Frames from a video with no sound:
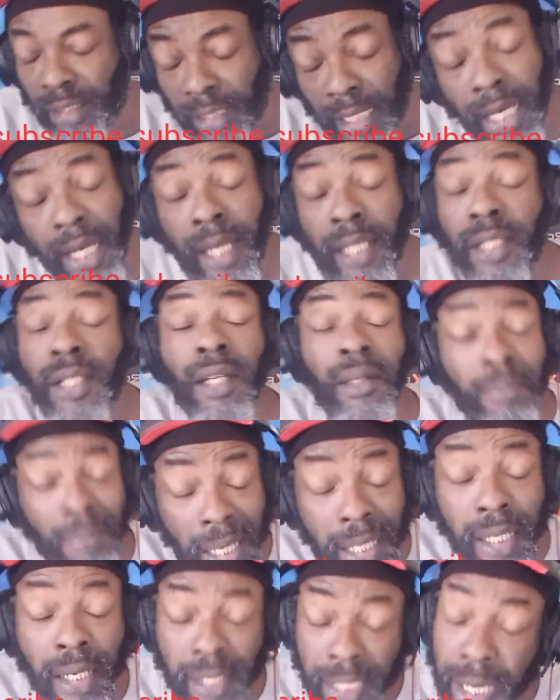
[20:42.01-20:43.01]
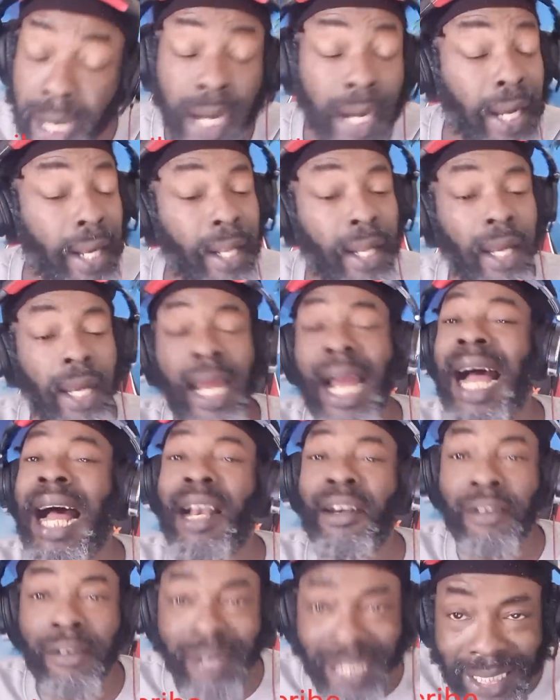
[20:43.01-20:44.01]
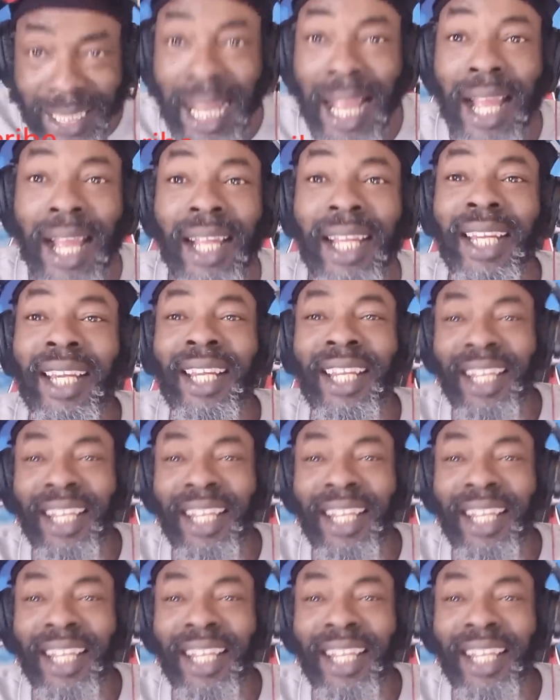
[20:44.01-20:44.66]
Yeah, so the man there, yeah. All Rita.